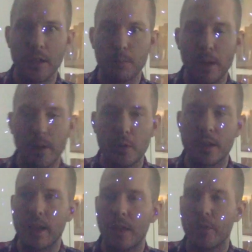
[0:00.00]
just by
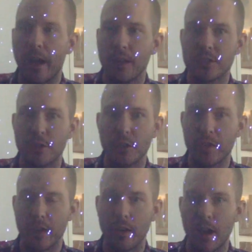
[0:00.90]
looking at the
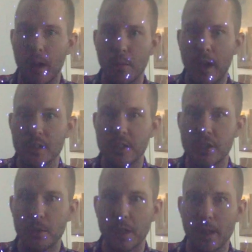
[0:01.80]
asteroids here, I'm actually
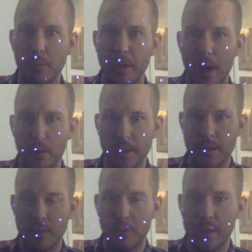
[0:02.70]
shooting them down.
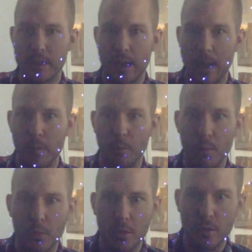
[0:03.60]
It feels like I'm
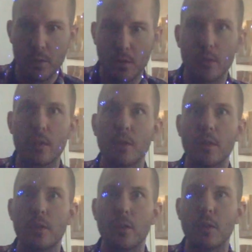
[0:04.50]

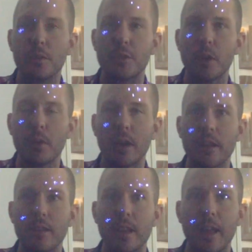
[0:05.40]
controlling the